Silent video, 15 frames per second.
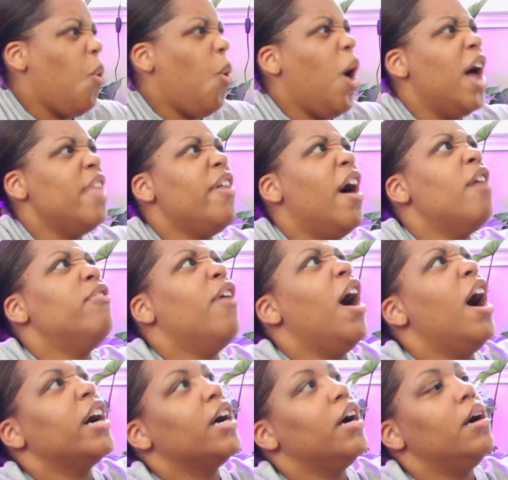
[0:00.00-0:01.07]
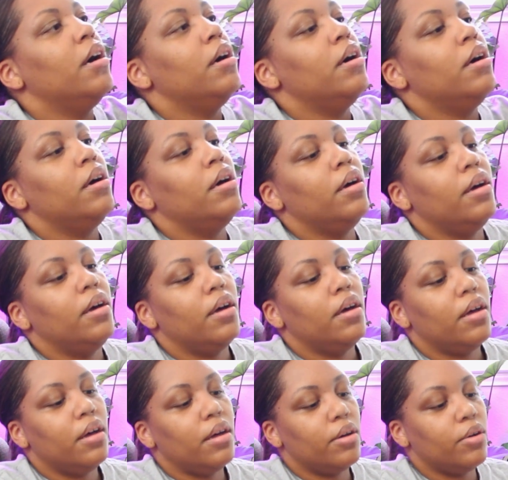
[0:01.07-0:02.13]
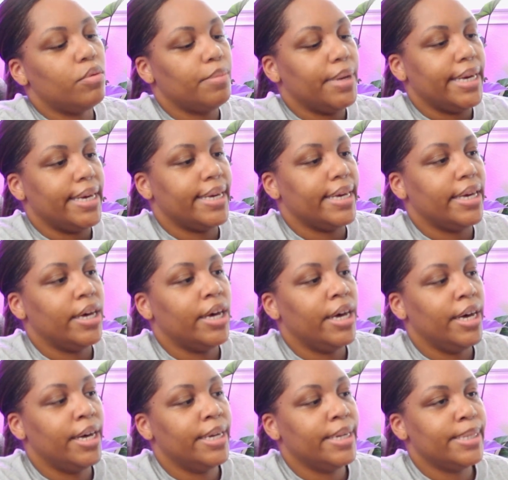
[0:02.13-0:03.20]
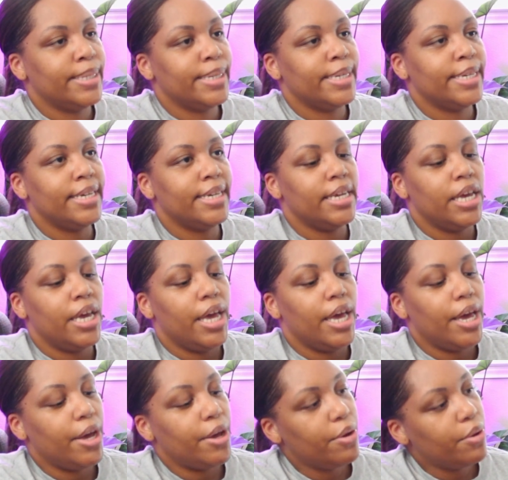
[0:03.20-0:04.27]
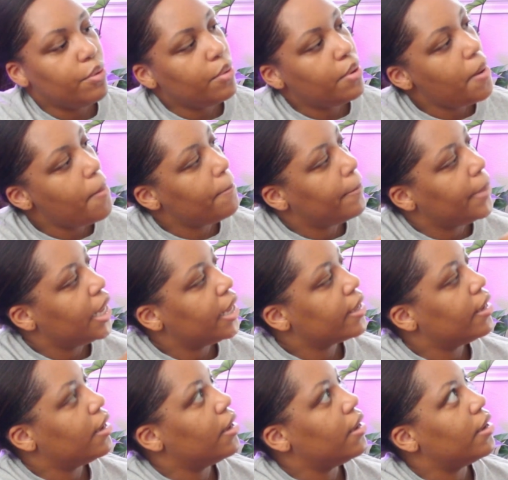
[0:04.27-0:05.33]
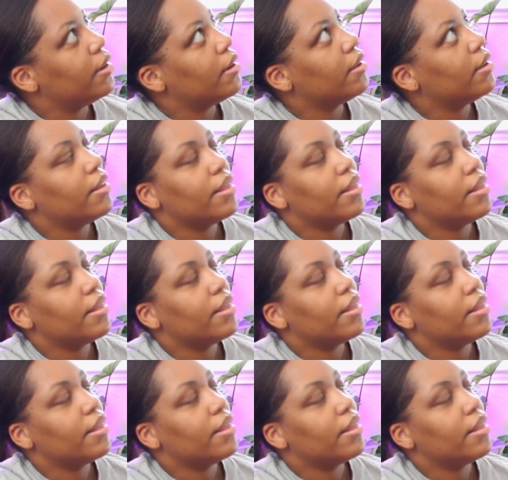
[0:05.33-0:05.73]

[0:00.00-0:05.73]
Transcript: What the fuck? Oh my God. Oh my God.